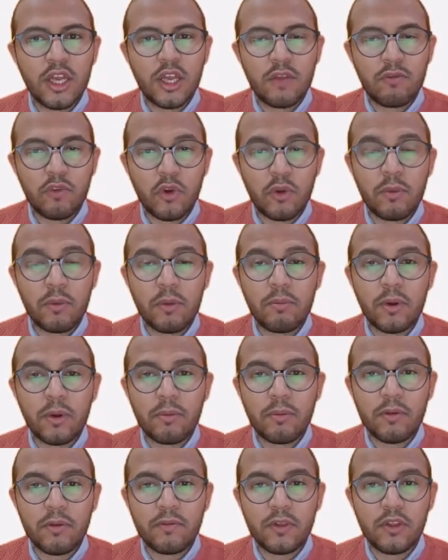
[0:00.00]
If you remember
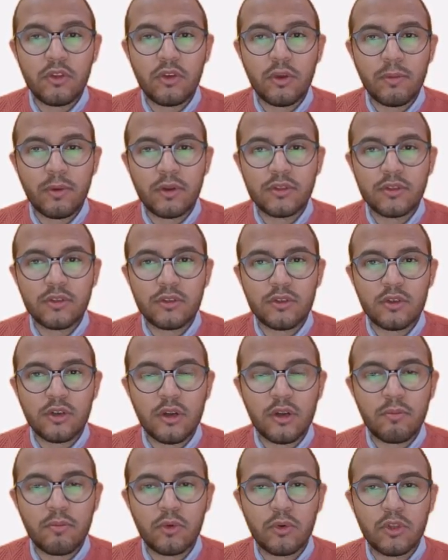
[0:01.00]
my video about the
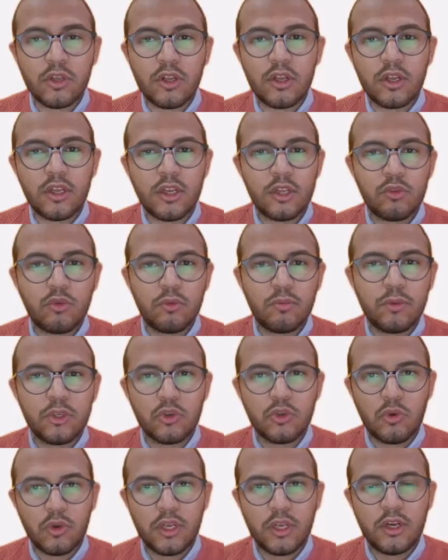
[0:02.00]
terrain model, it will be
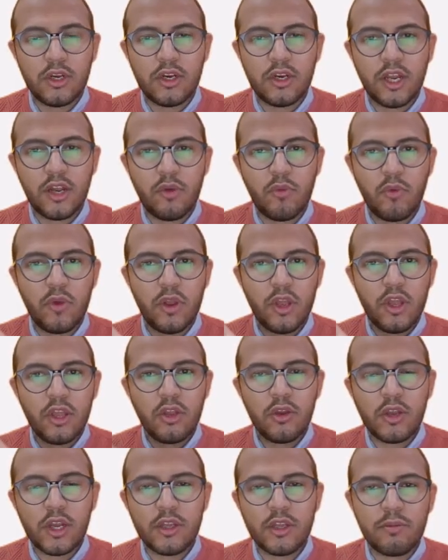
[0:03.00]
shown here now. You
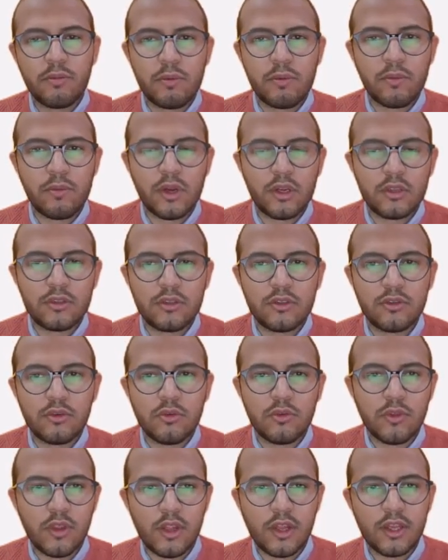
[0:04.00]
can remember it
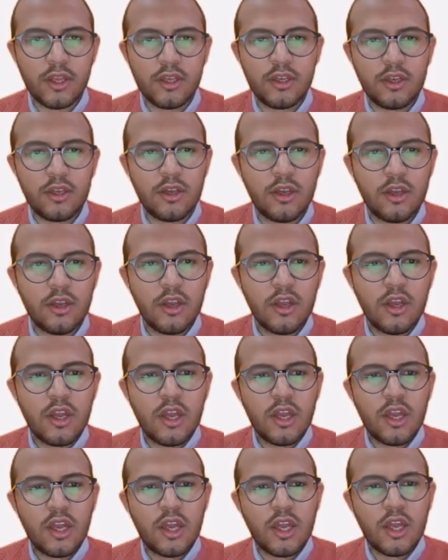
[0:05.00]
through the link.
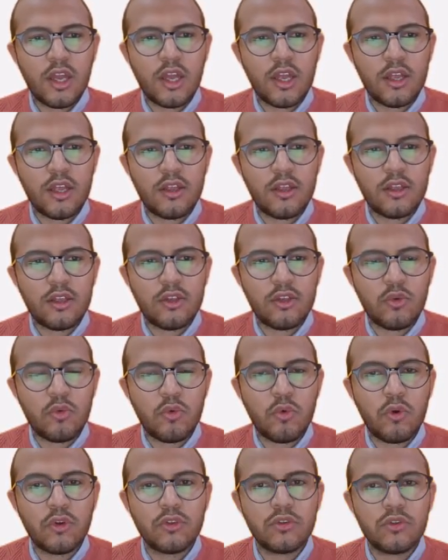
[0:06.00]
You
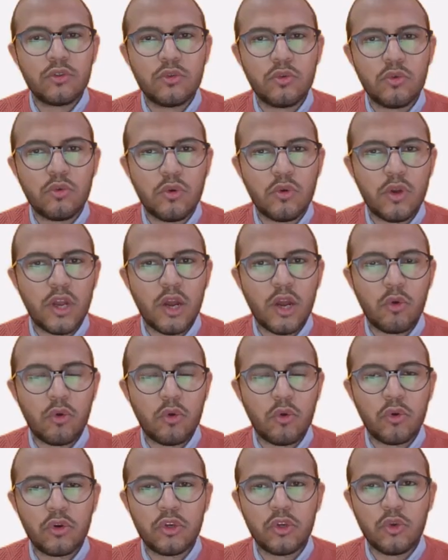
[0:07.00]
want to,
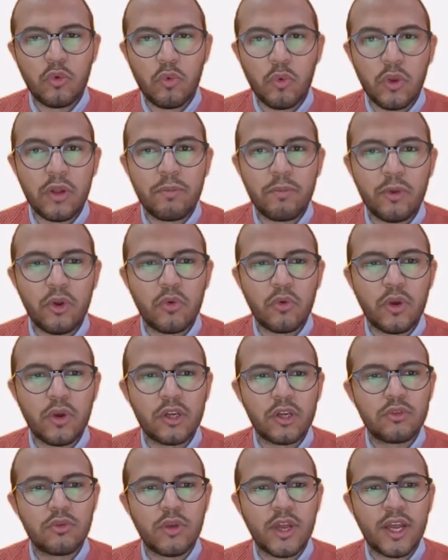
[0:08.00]
or you will be
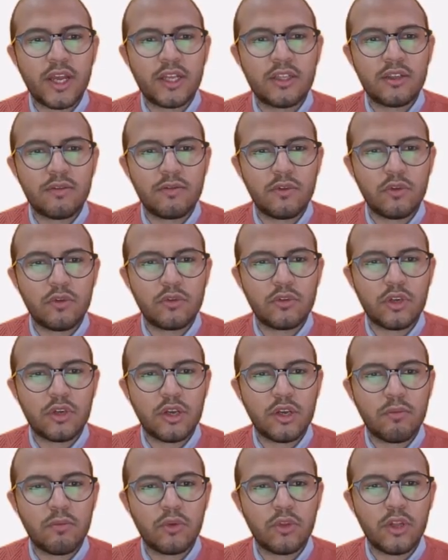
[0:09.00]
required to active your
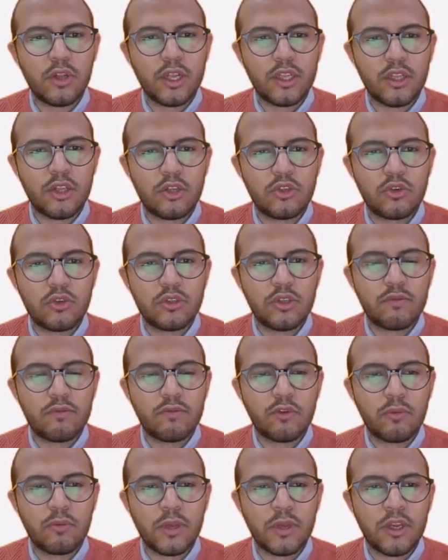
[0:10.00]
terrain model and choose it
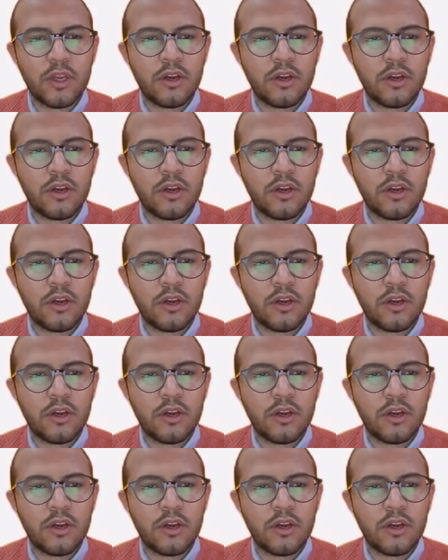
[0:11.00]
from.